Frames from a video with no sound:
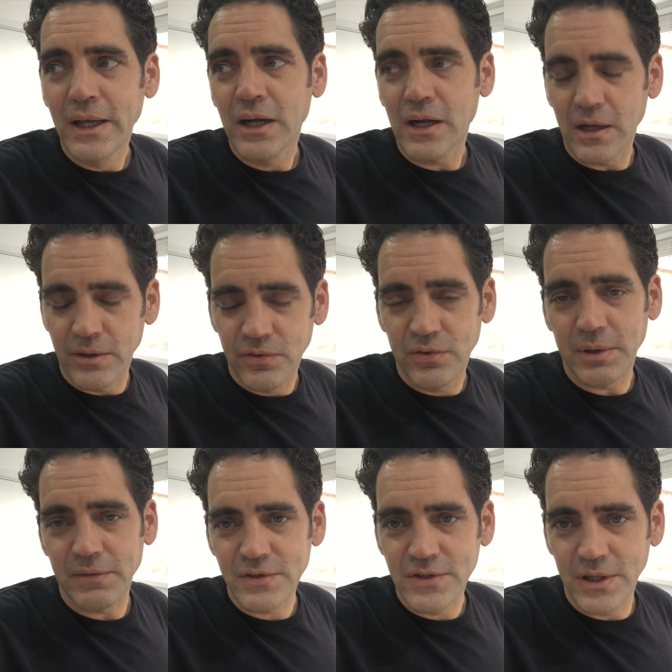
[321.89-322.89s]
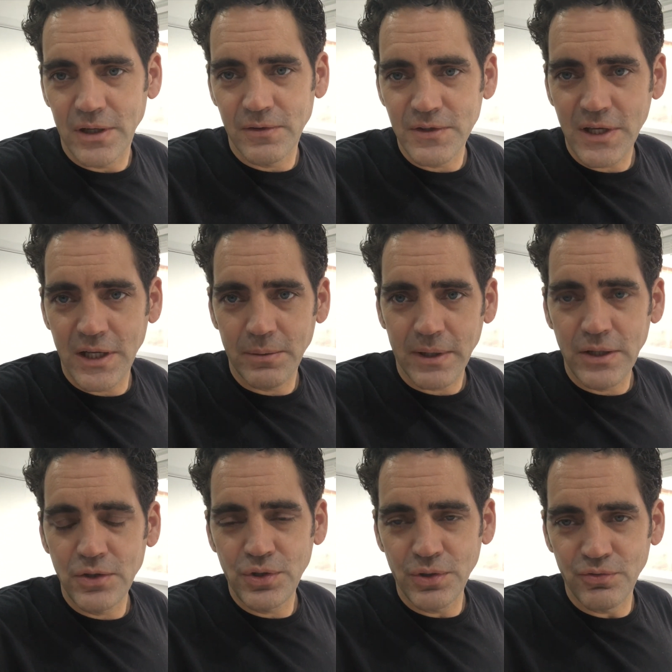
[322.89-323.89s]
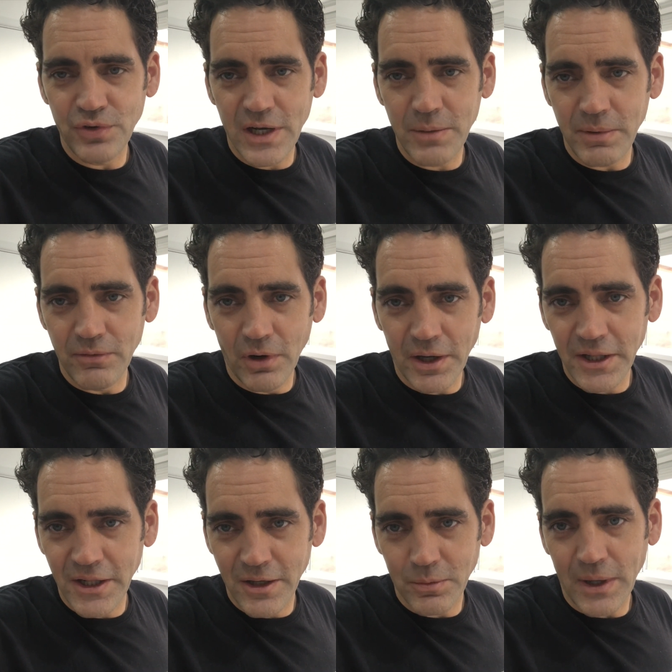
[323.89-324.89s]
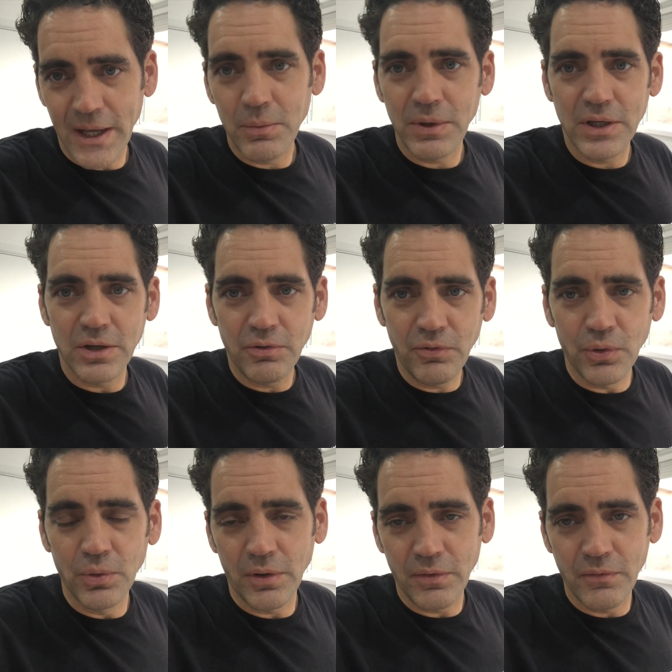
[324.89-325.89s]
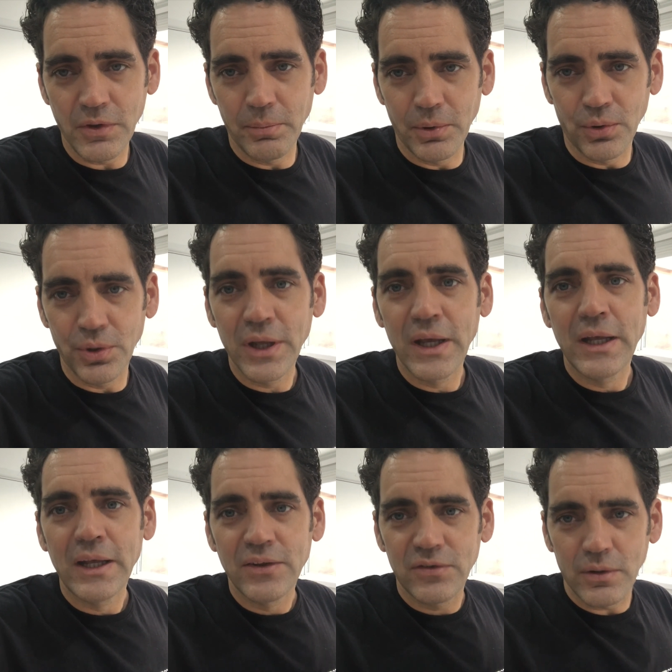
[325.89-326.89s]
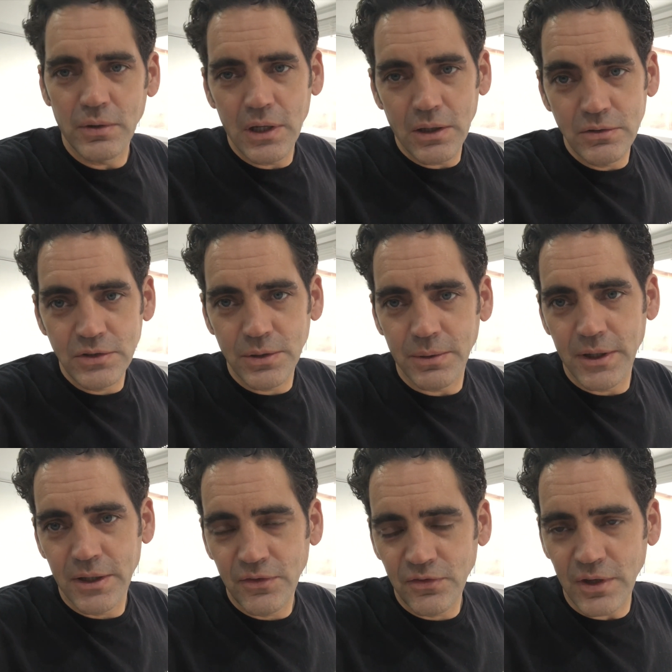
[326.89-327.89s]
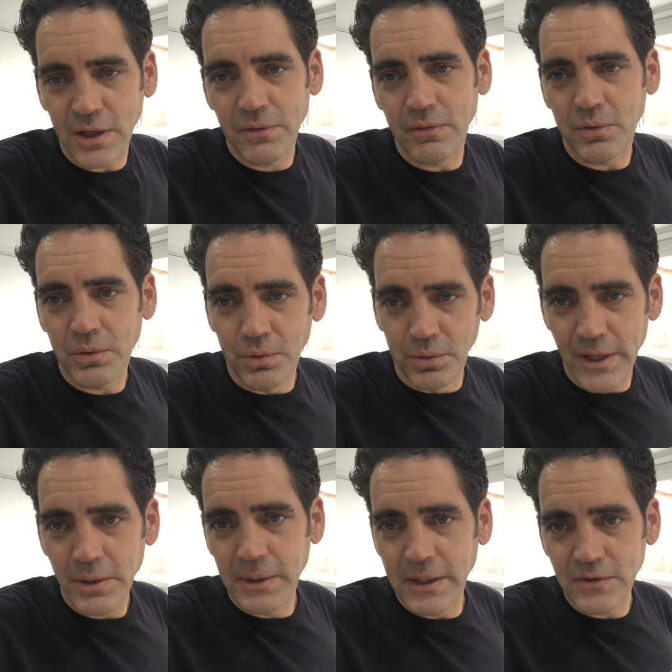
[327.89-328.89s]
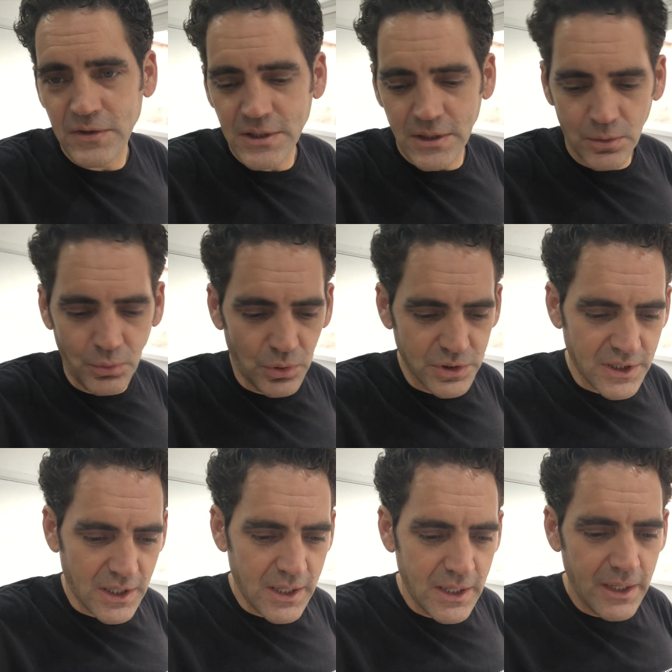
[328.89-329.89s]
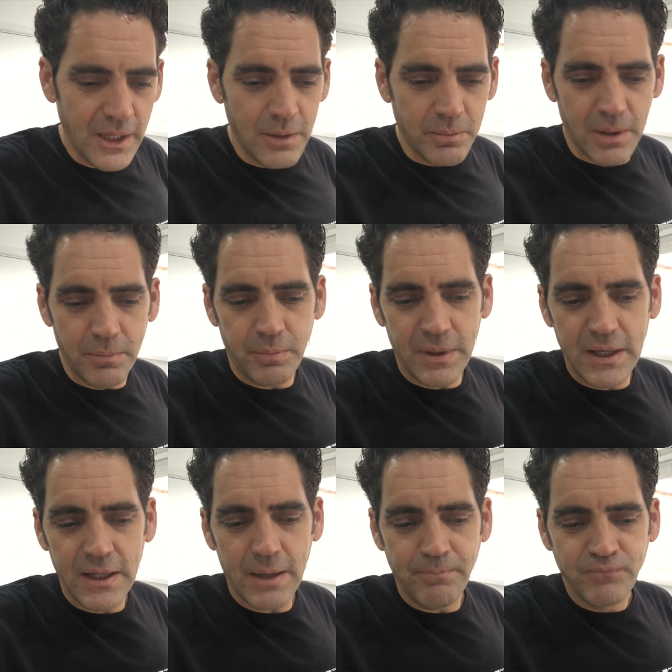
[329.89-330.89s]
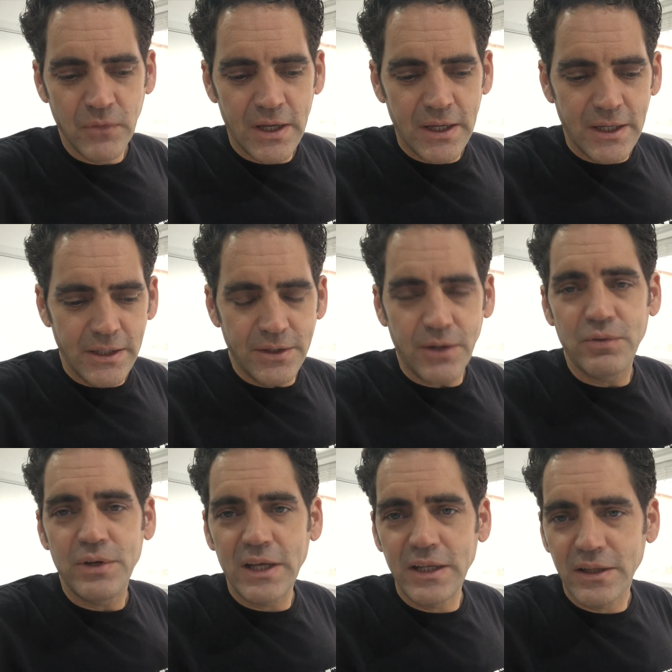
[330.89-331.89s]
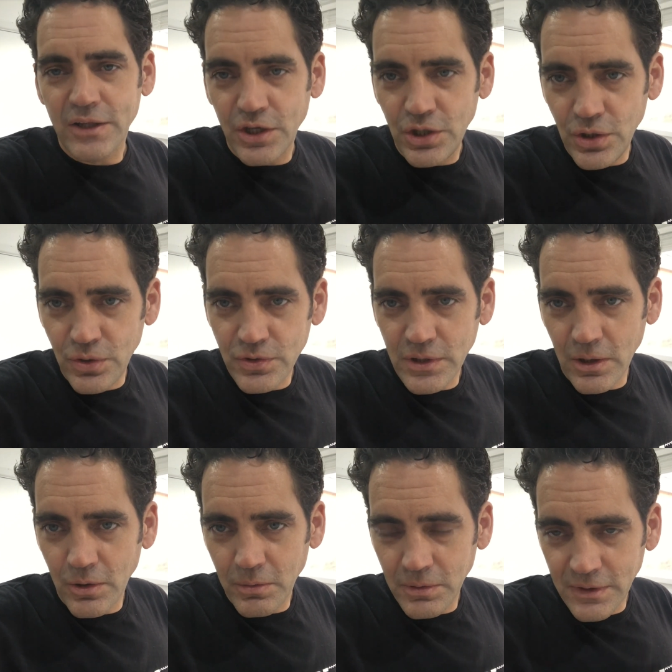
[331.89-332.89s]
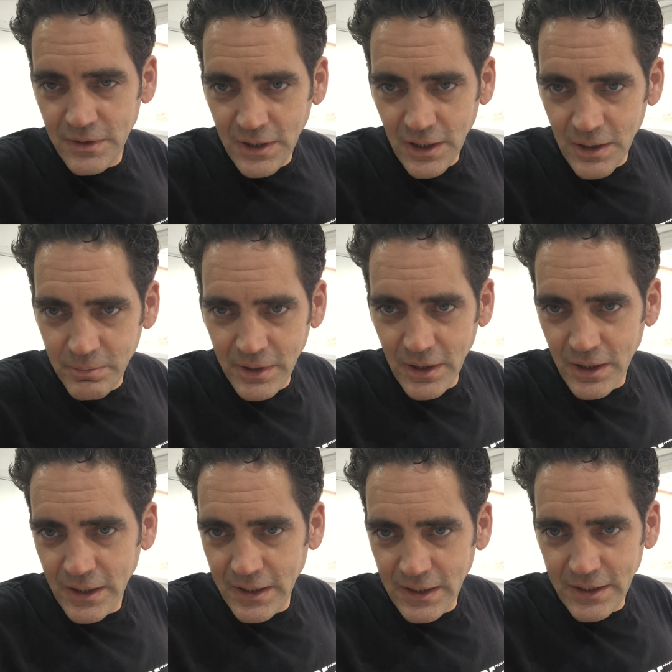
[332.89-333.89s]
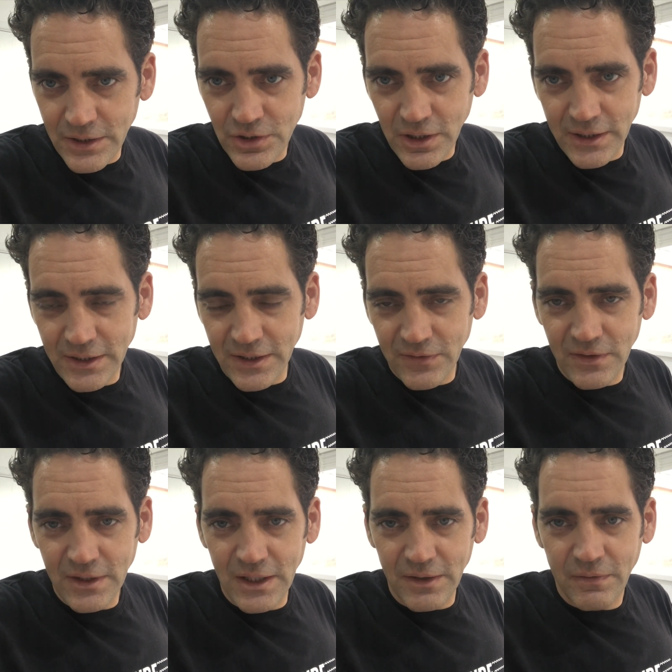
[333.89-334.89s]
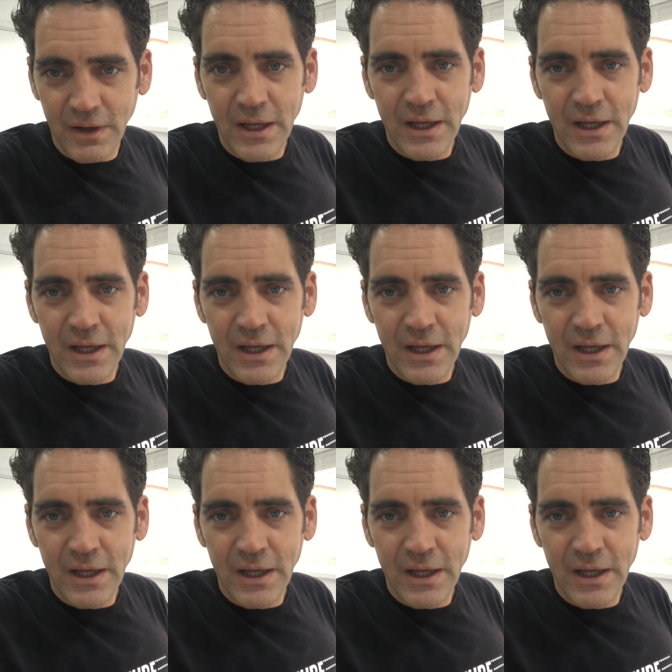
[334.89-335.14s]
close to other surfers anyway. You shouldn't really be riding in a way where you're going to fall off of your board so close to a surfer or anyone else that's in the water. But you don't need a huge long decline PRE leash like this if